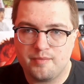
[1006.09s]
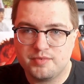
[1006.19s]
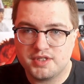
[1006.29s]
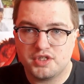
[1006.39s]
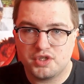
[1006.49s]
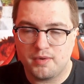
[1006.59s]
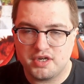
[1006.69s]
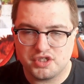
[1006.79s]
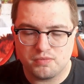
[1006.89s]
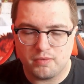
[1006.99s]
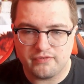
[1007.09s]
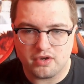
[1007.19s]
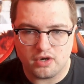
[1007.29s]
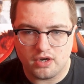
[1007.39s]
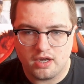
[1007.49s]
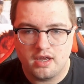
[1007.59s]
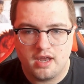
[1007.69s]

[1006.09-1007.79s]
situation. We've got